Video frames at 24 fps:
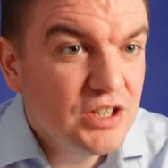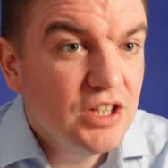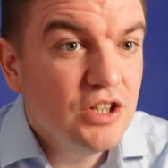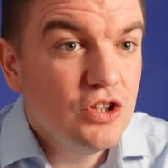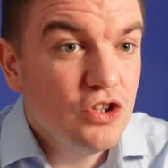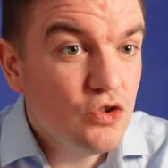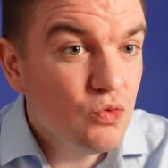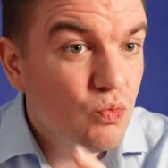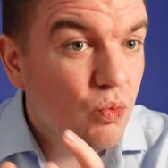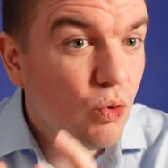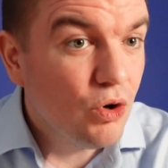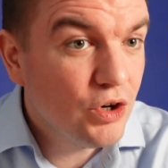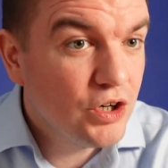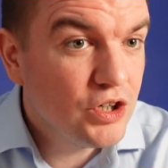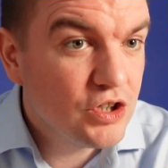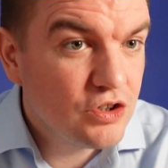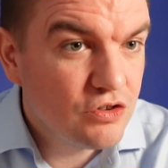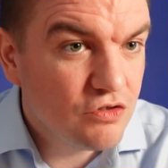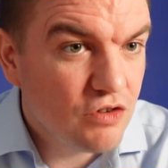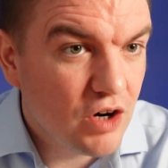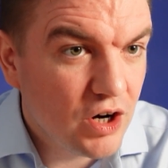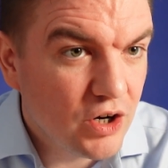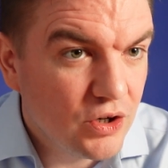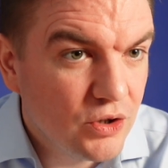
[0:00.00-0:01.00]
you want to
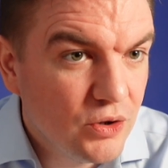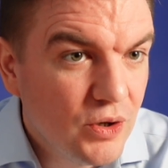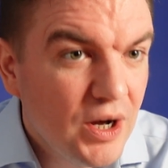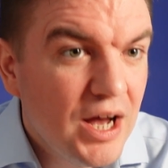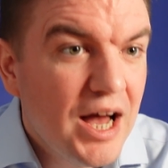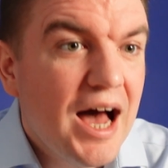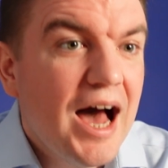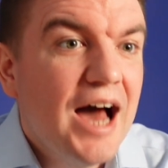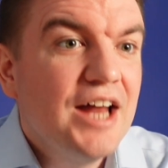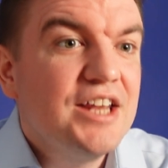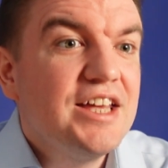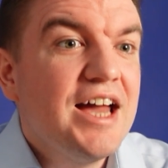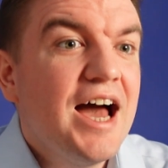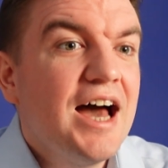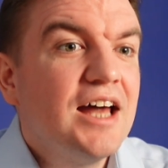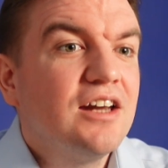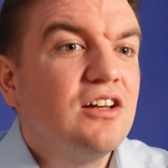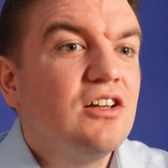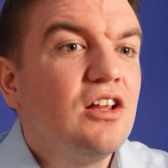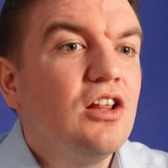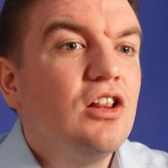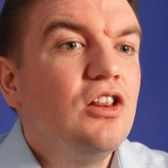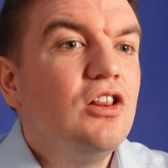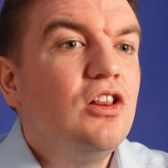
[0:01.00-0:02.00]
grow, and you
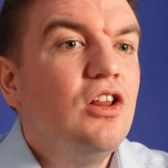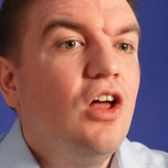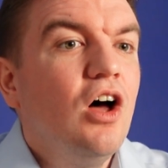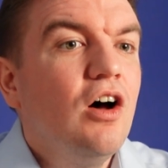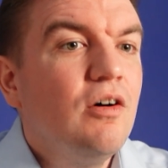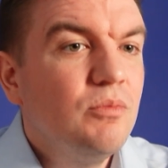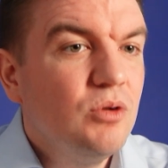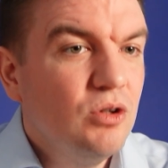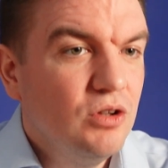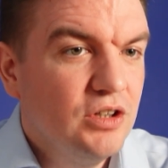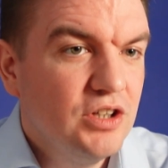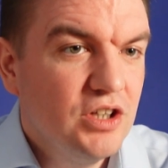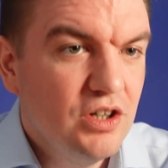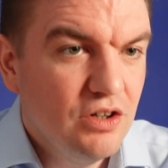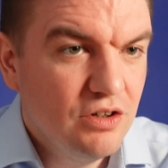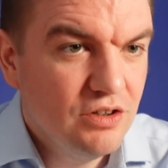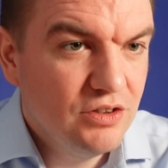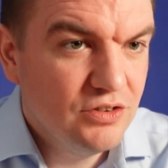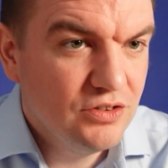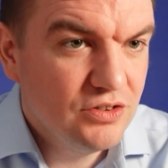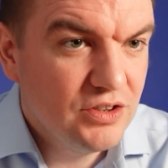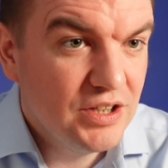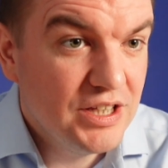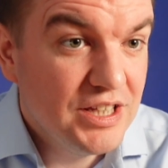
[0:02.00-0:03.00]
handle a lot of
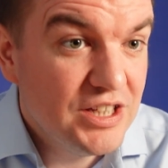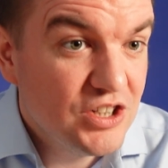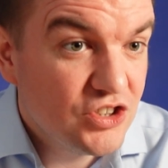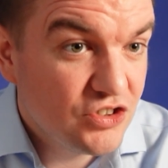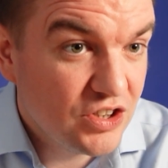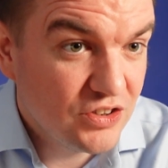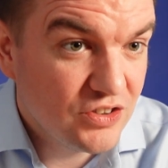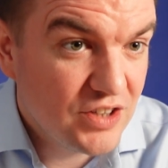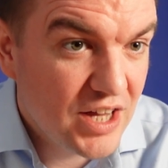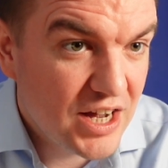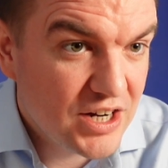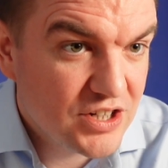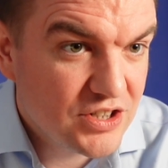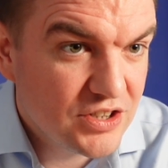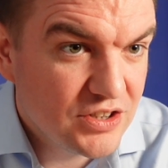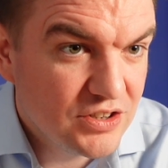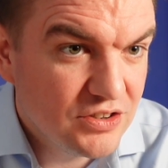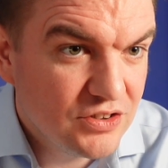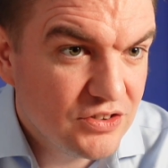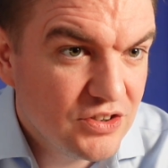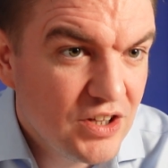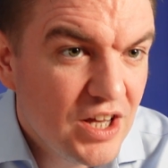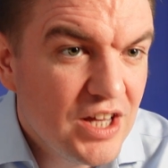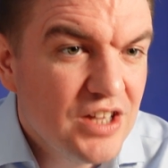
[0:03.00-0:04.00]
multi-currency
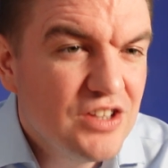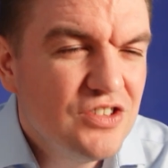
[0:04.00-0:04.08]
transactions,